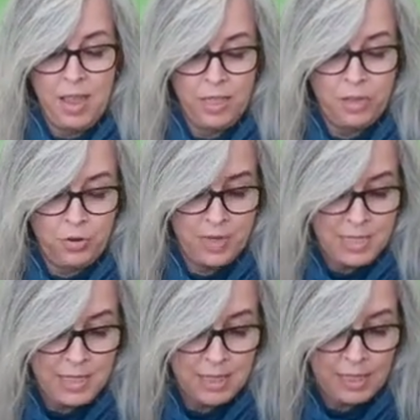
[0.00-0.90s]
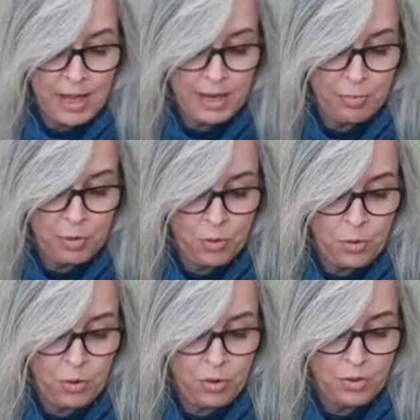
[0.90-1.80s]
And the trick is to line up the
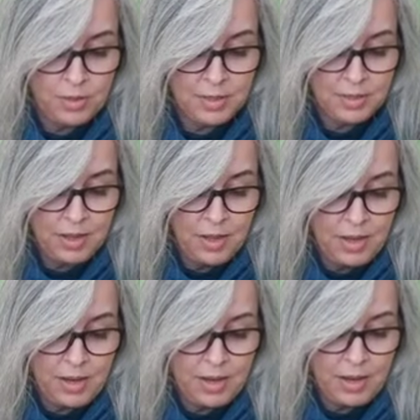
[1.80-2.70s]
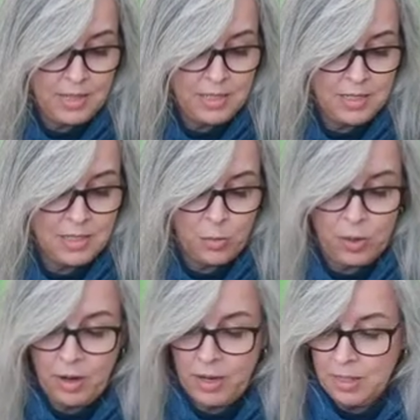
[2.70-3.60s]
corners nice and
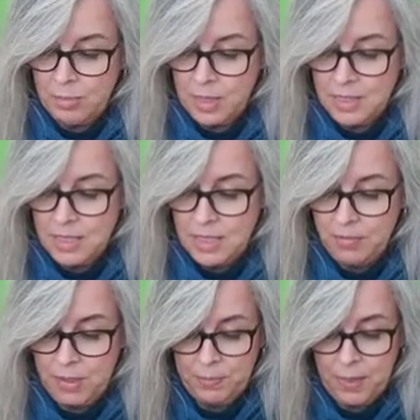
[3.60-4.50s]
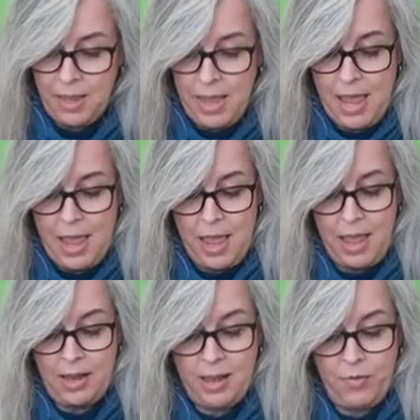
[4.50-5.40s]
square, get them nice and even,
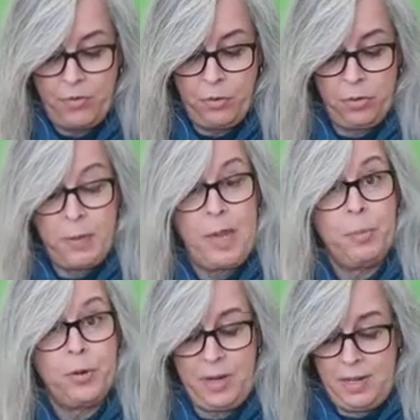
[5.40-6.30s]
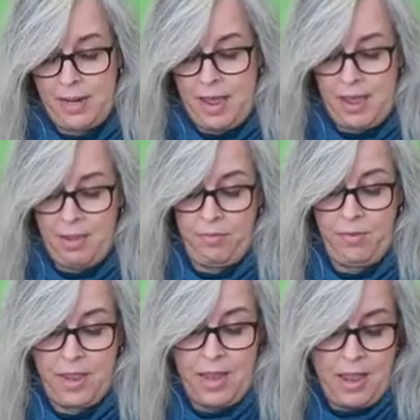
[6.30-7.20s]
and fold the paper in half.
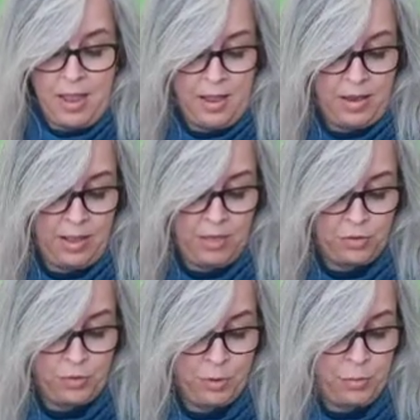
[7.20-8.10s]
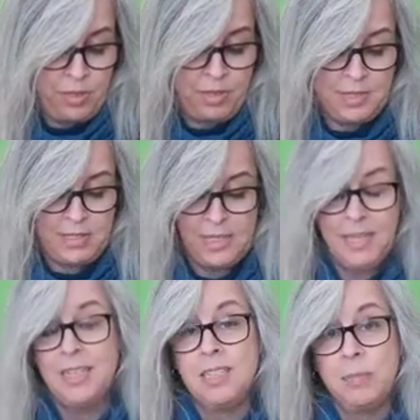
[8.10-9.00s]
Now the trick with a
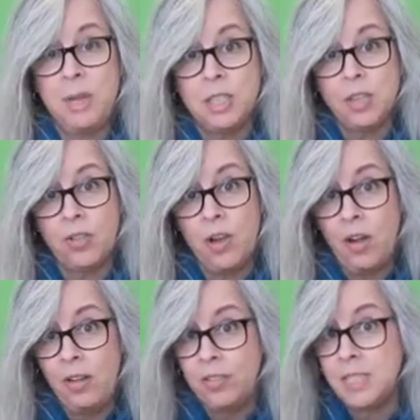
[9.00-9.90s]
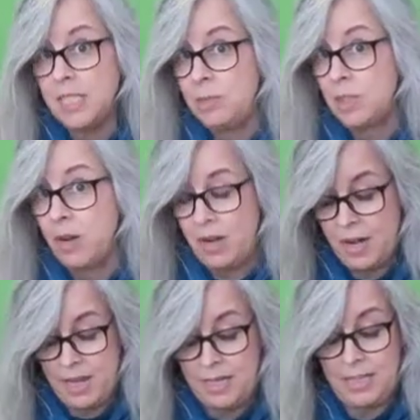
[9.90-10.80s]
zine is to make sure that all of the seams are
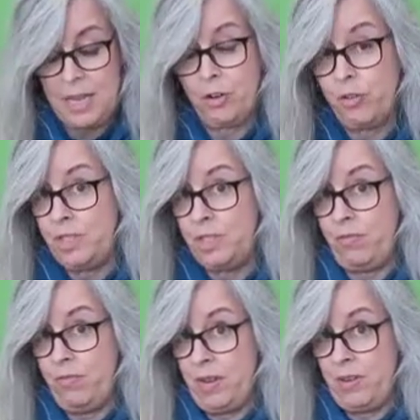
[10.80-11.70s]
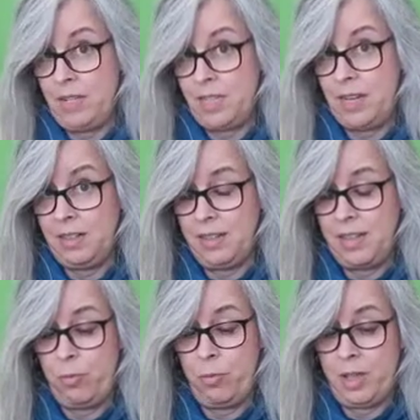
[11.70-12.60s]
nice and creased very tightly.
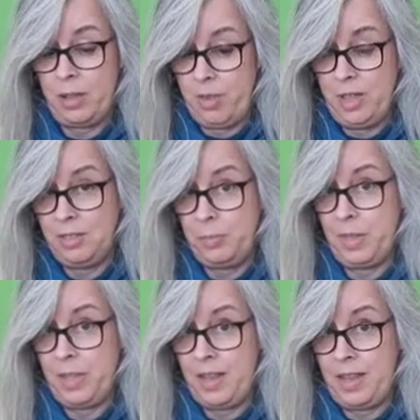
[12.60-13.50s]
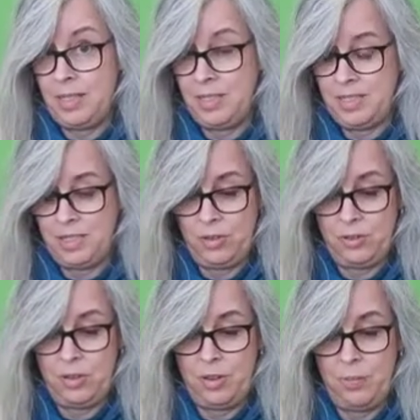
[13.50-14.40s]
That will come into play as this
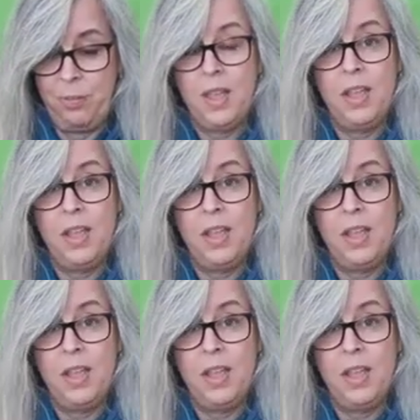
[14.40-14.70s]
goes along.